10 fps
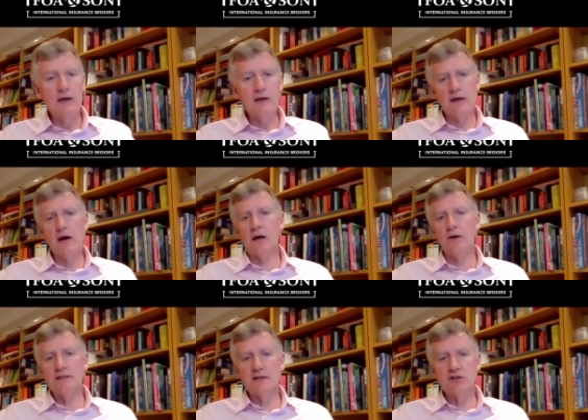cargo
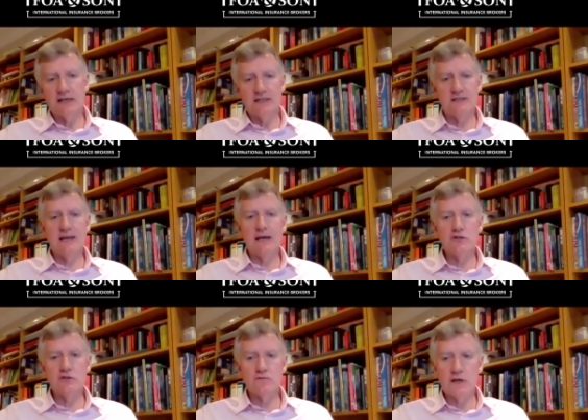essentially
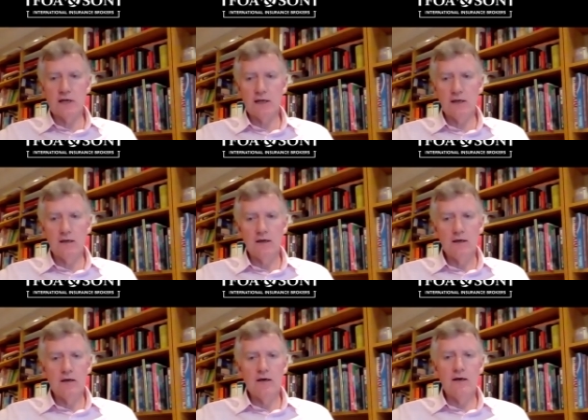stationary
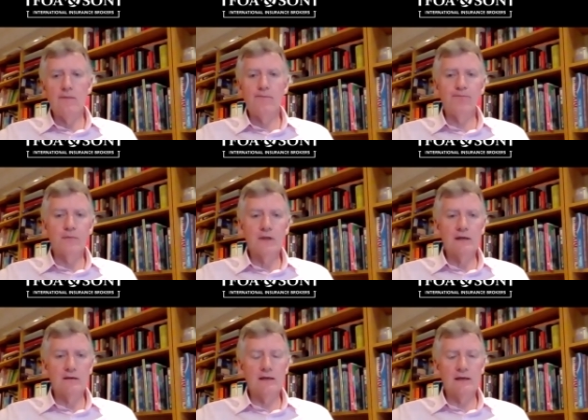
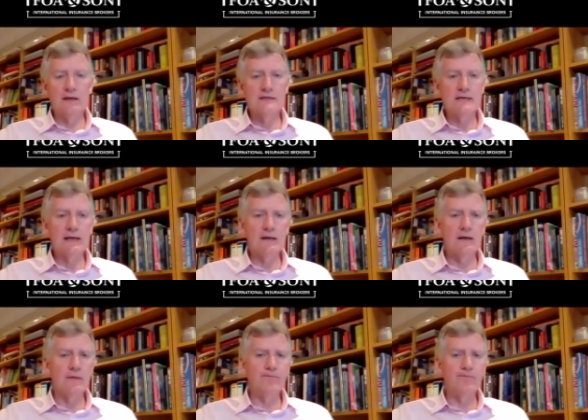in a container.